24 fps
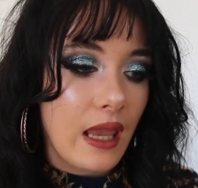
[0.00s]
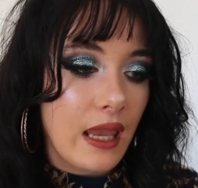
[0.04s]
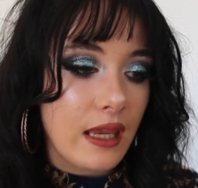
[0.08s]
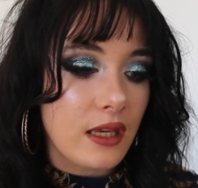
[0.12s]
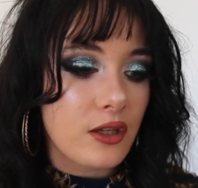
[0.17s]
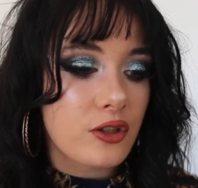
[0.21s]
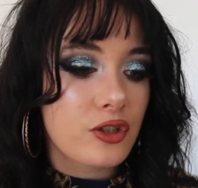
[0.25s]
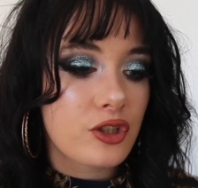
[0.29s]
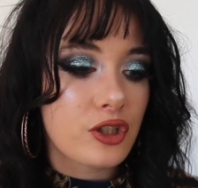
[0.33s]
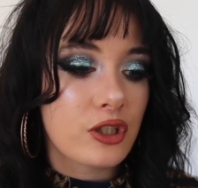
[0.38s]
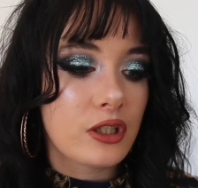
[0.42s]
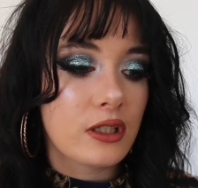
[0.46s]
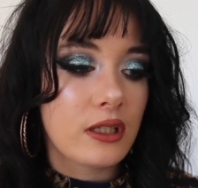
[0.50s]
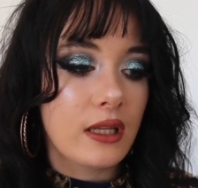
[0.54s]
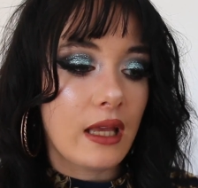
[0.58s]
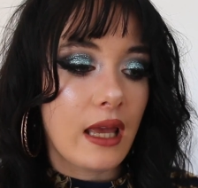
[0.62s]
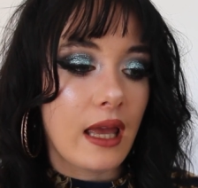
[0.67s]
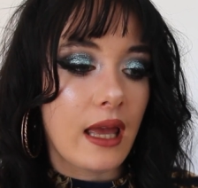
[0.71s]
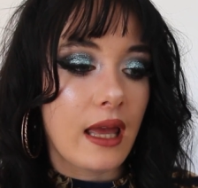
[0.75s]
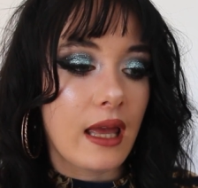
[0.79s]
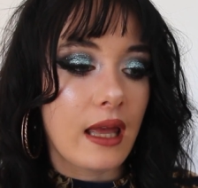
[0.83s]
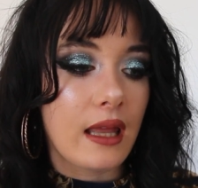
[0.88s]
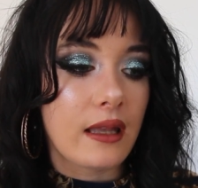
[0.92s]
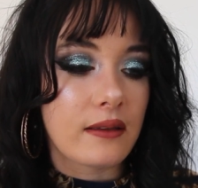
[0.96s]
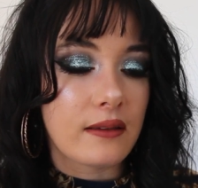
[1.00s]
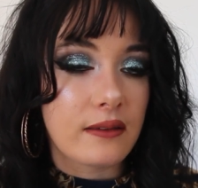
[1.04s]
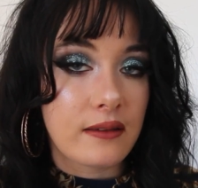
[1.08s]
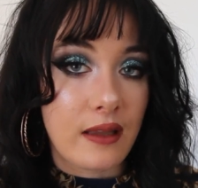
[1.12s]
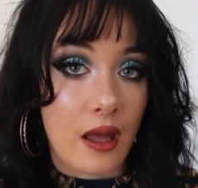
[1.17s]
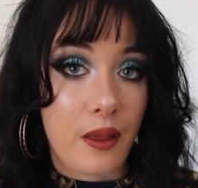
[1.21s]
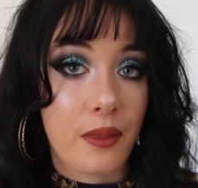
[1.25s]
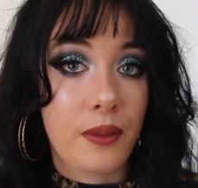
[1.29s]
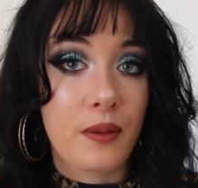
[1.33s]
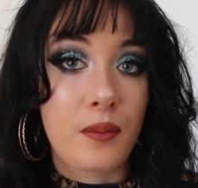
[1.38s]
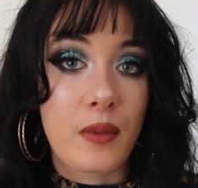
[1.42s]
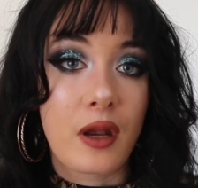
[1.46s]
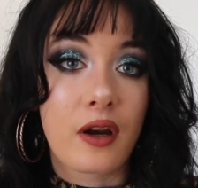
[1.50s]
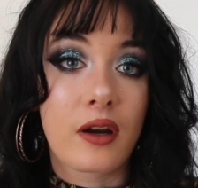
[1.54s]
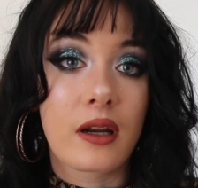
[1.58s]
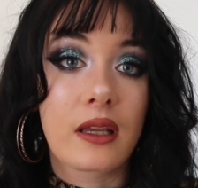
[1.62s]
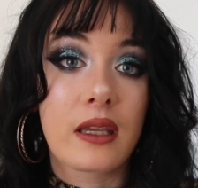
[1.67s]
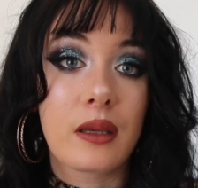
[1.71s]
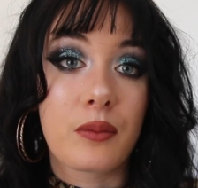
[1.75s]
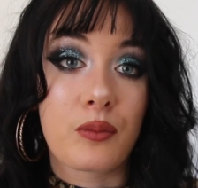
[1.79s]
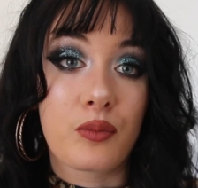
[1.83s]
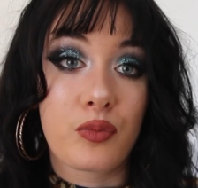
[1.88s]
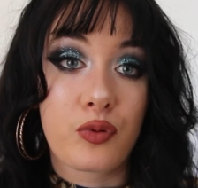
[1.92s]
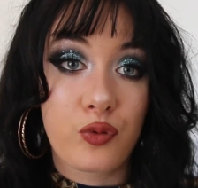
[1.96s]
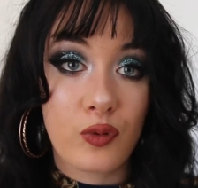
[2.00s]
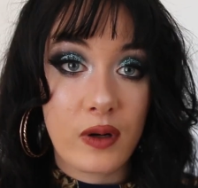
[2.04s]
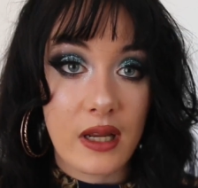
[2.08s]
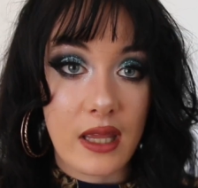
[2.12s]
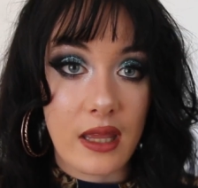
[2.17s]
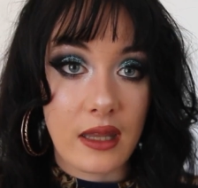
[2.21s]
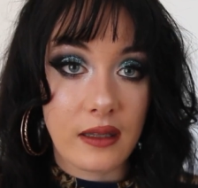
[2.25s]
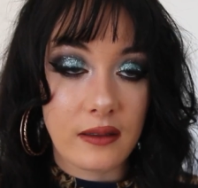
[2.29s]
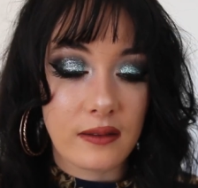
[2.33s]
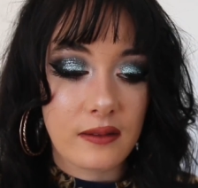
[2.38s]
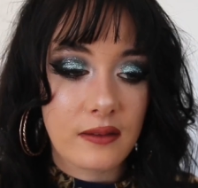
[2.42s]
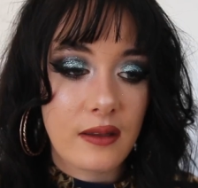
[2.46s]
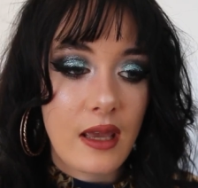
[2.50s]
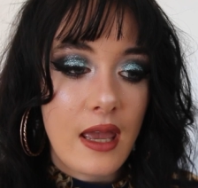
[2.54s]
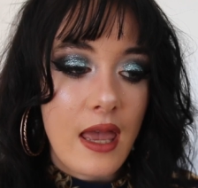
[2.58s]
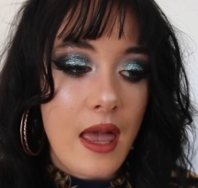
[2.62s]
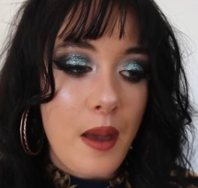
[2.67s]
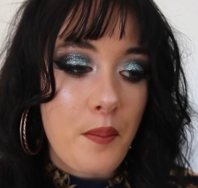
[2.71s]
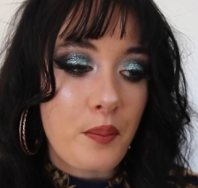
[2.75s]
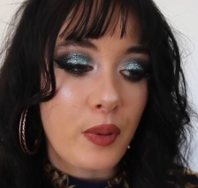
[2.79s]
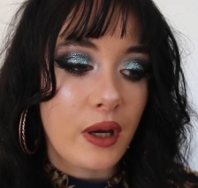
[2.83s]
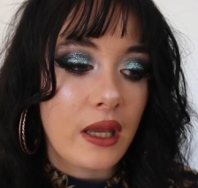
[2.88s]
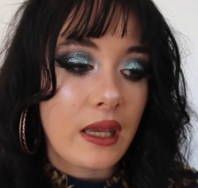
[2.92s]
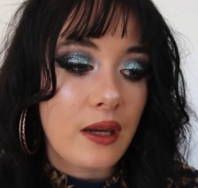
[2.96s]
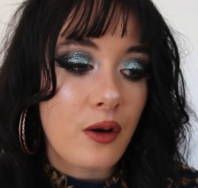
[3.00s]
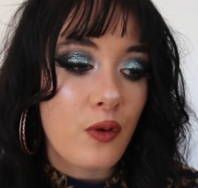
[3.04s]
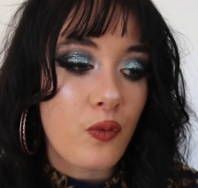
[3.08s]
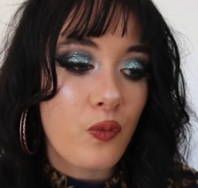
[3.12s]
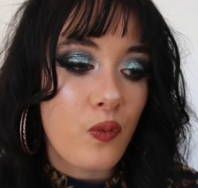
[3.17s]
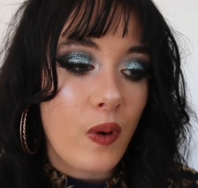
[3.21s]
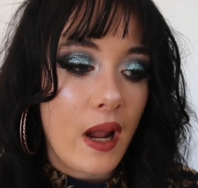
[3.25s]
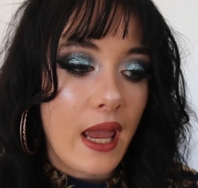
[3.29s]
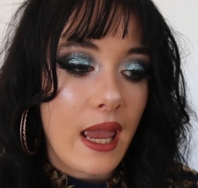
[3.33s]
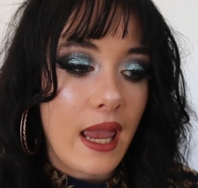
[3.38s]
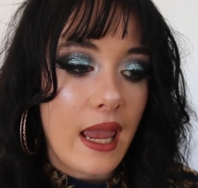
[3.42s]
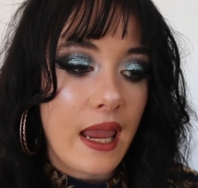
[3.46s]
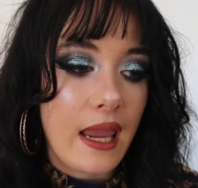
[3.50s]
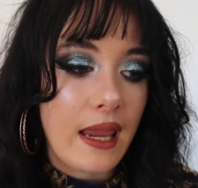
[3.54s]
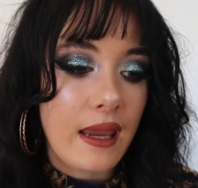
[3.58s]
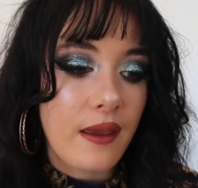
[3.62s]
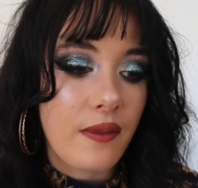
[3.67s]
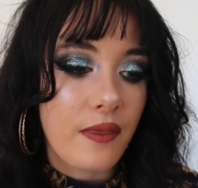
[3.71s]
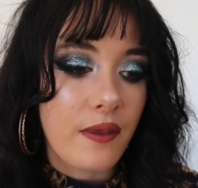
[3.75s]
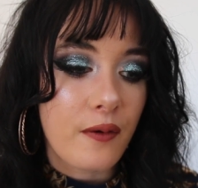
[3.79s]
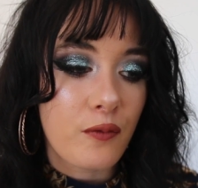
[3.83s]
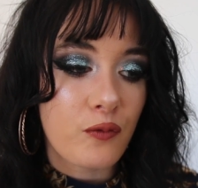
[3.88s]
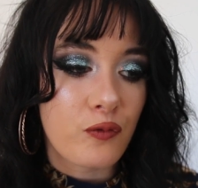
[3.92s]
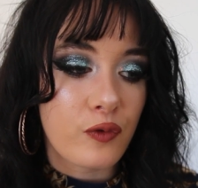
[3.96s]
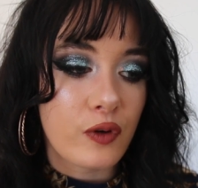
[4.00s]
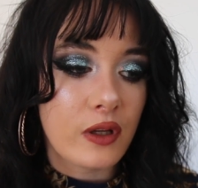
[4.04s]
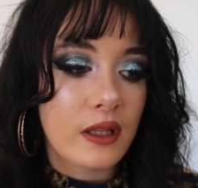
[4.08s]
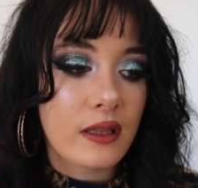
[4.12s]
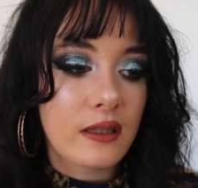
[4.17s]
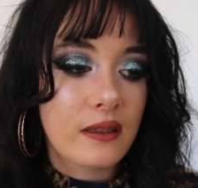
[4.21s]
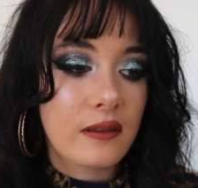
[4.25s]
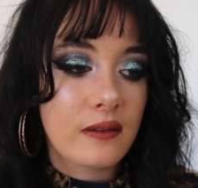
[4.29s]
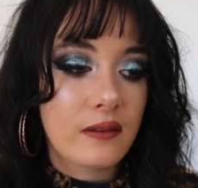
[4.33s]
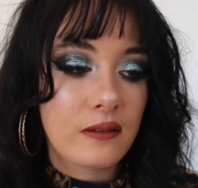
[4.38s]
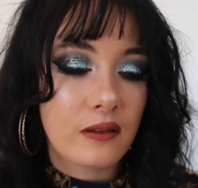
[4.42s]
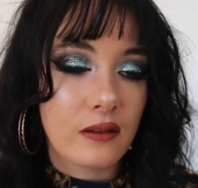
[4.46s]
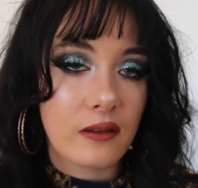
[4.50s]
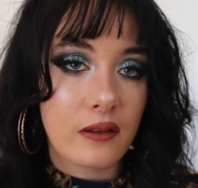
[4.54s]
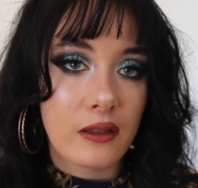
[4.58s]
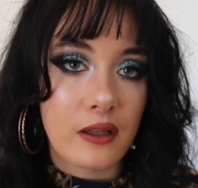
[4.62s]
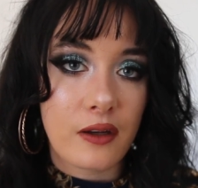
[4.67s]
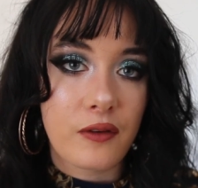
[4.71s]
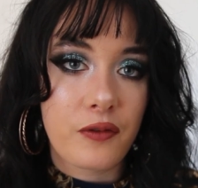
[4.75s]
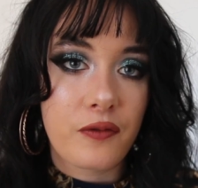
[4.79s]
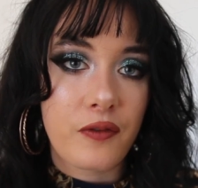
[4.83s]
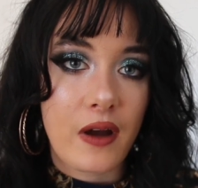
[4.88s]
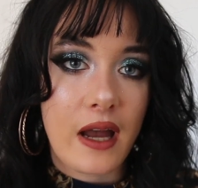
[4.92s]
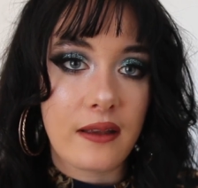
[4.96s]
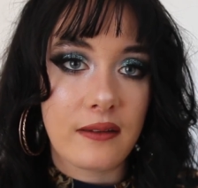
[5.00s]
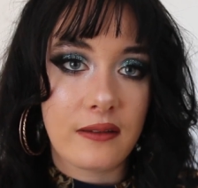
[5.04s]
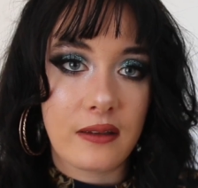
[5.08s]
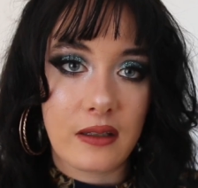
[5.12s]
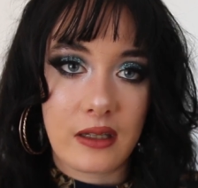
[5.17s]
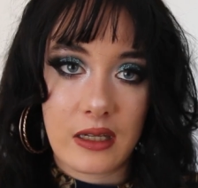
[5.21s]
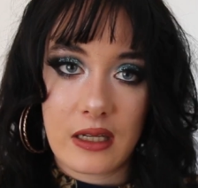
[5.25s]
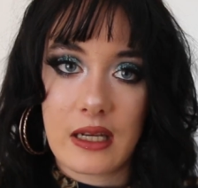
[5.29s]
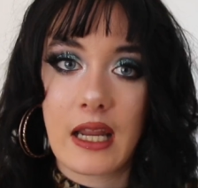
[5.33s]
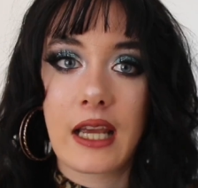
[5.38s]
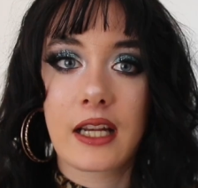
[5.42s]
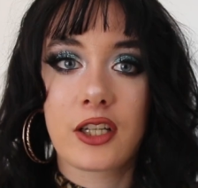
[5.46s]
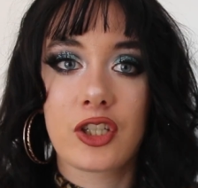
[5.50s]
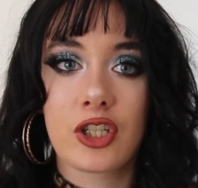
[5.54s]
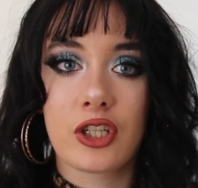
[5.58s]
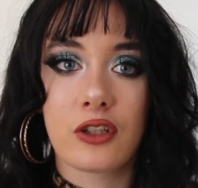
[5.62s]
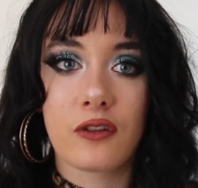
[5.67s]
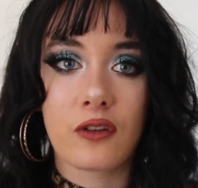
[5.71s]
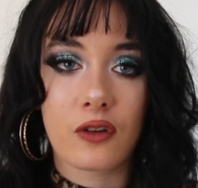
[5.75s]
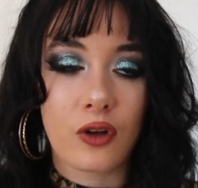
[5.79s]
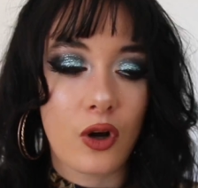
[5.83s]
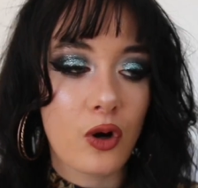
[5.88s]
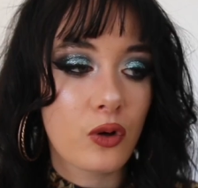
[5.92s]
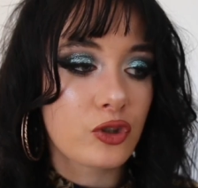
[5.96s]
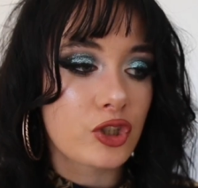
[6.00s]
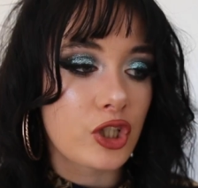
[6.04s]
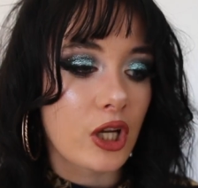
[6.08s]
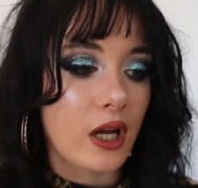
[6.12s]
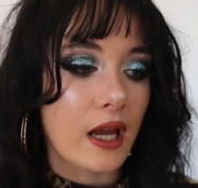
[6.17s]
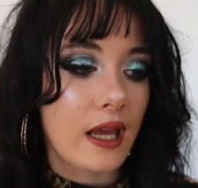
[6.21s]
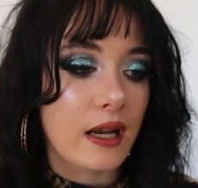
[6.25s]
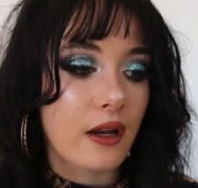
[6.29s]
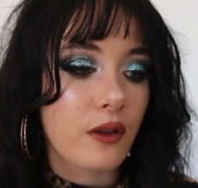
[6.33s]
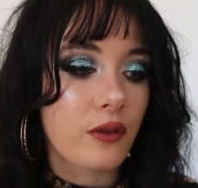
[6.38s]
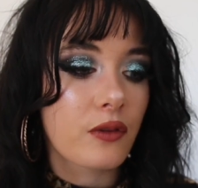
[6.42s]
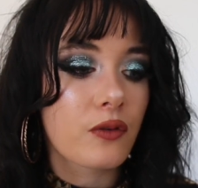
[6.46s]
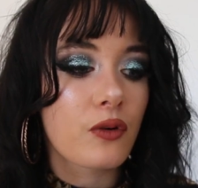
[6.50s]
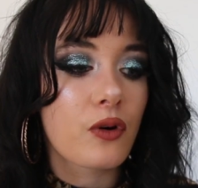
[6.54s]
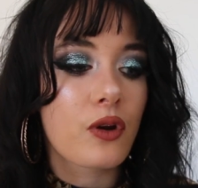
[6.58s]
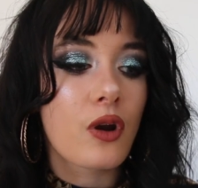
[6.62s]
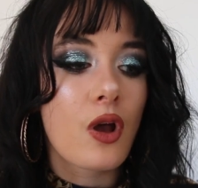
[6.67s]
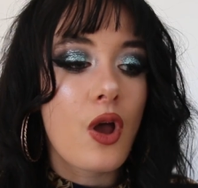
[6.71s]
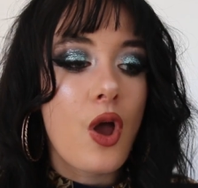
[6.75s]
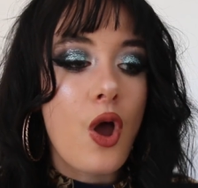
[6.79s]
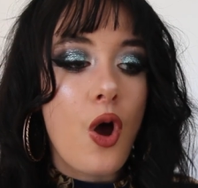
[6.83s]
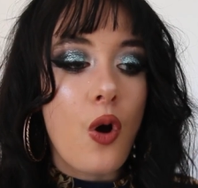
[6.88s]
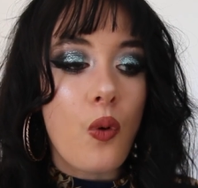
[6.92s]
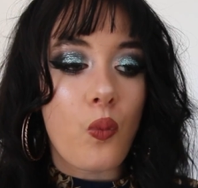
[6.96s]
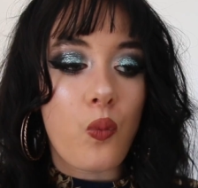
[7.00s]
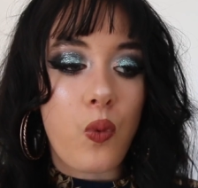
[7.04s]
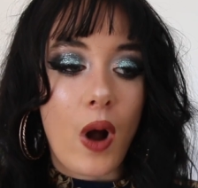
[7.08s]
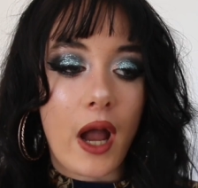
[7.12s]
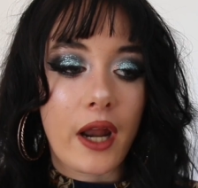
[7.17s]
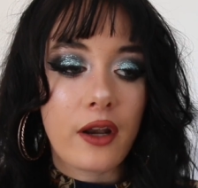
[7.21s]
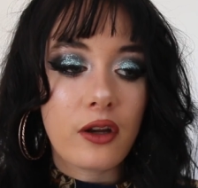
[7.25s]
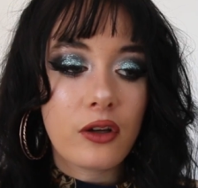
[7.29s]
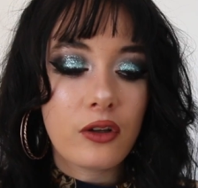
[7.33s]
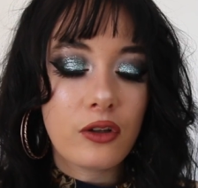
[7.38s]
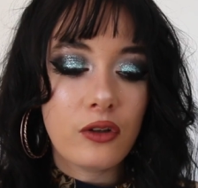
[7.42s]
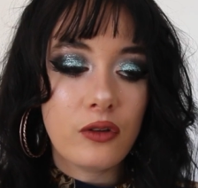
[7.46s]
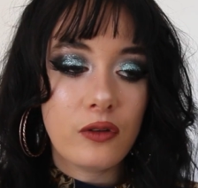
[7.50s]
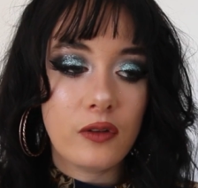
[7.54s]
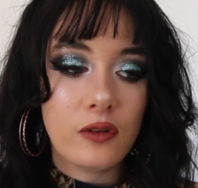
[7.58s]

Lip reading: Asian and South American prints, but in a way that really solidifies the connection to culture. And I thought, why don't